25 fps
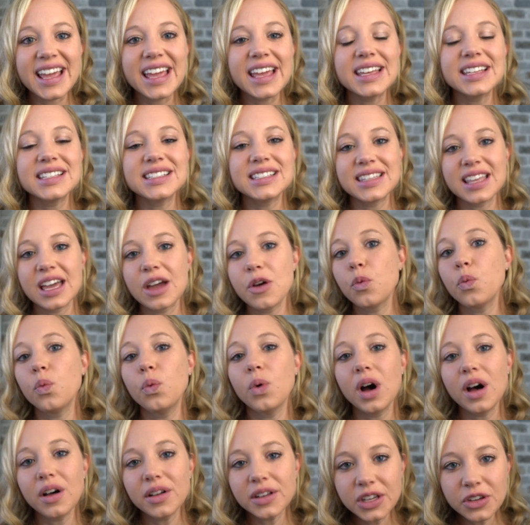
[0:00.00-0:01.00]
is that
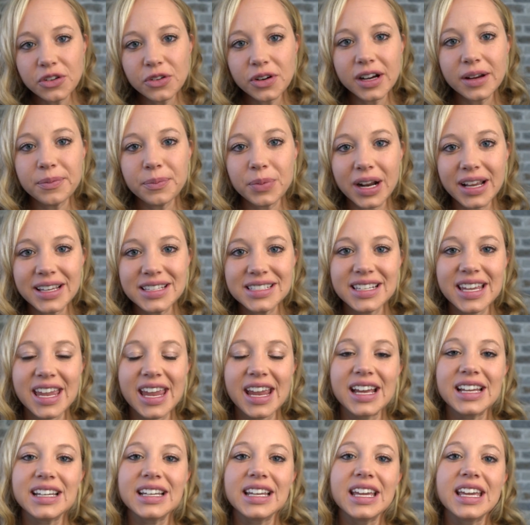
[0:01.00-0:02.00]
while you are at Bryce
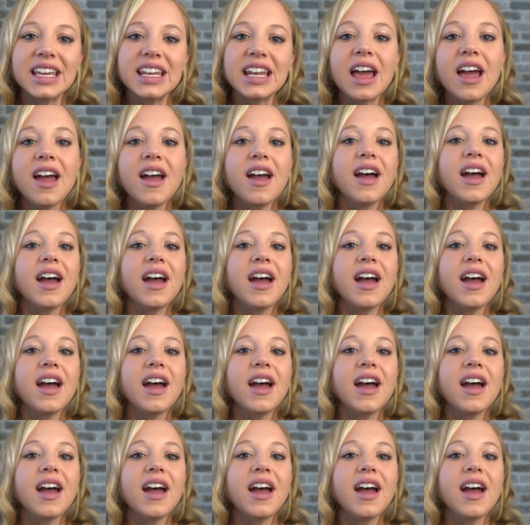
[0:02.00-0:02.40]
Canyon,